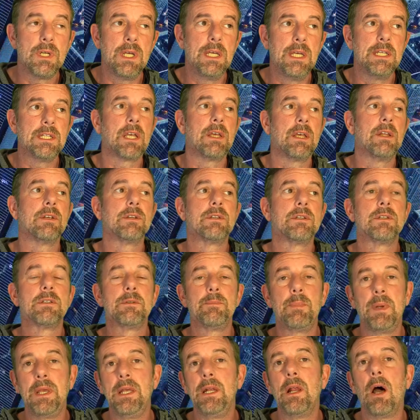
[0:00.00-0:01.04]
It's going to
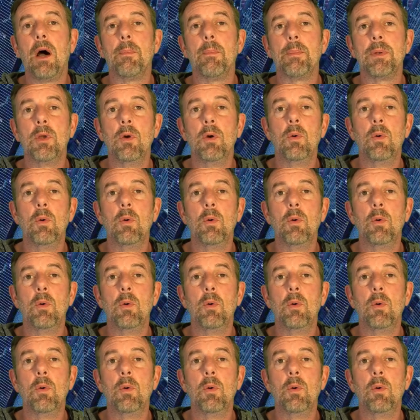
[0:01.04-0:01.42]
speed up your